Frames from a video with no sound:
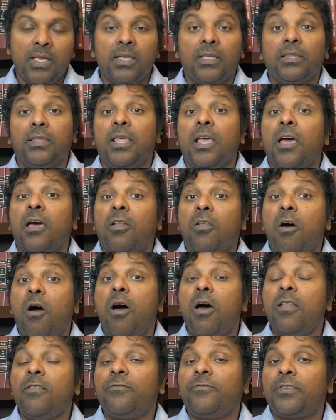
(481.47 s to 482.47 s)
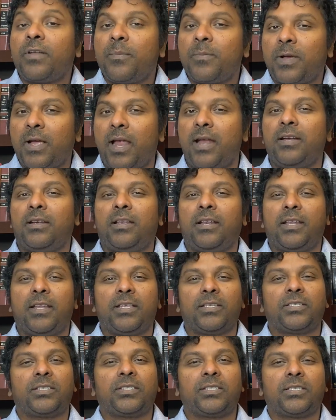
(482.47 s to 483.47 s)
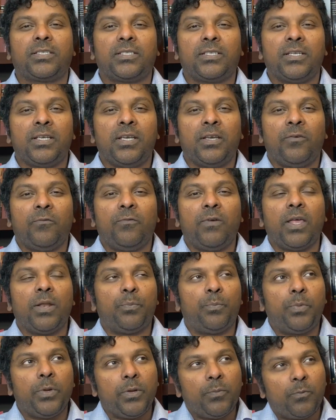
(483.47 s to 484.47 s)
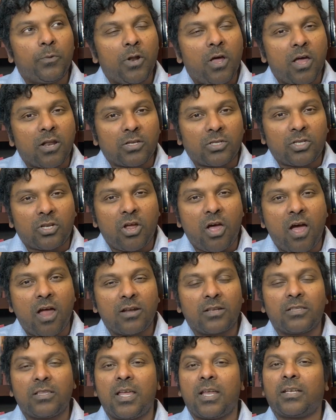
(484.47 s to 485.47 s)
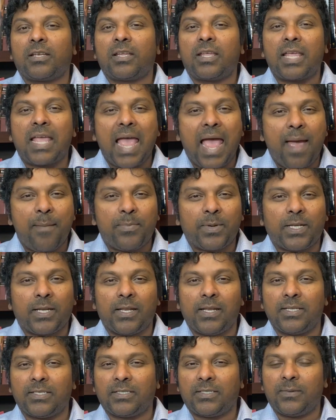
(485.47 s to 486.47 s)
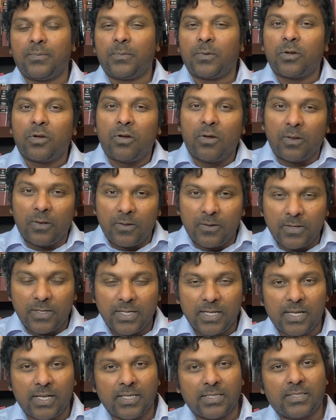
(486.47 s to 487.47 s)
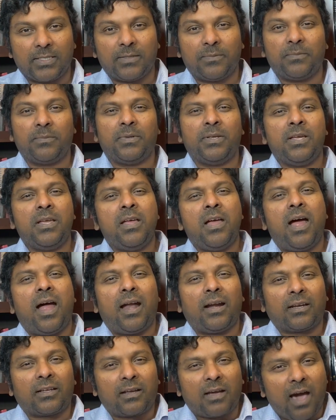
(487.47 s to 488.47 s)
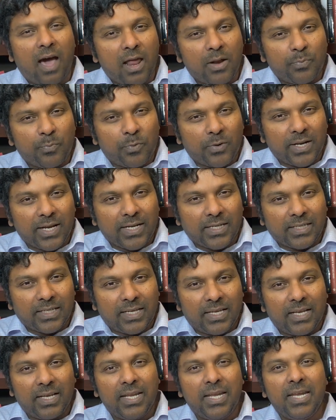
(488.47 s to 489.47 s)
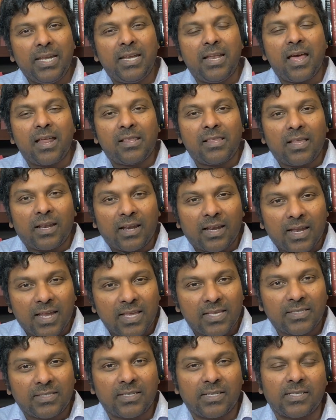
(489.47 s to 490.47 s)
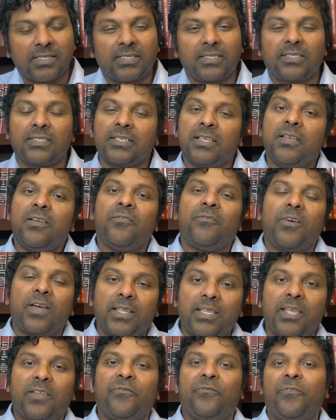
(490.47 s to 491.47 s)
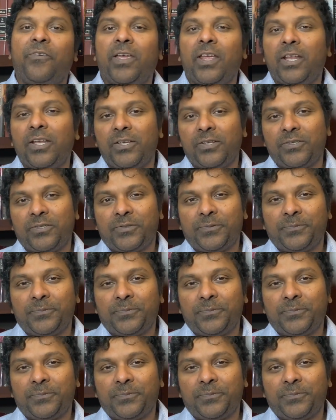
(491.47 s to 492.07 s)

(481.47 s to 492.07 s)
They are all from countries where people are taught that capitalism, colonialism, and corporate greed are the reasons for their failure.